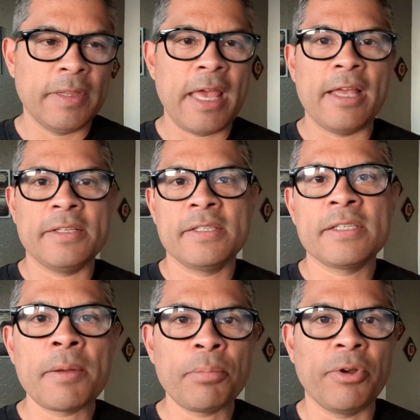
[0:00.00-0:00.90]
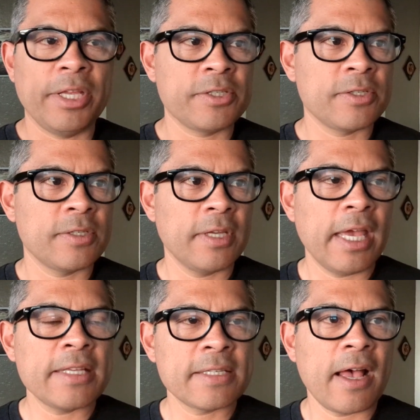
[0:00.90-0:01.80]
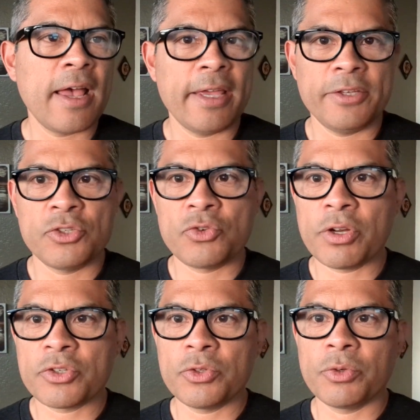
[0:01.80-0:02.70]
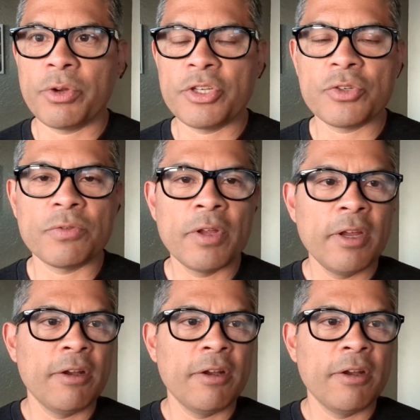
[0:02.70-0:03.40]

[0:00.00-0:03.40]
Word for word: that separates S I, structural integration,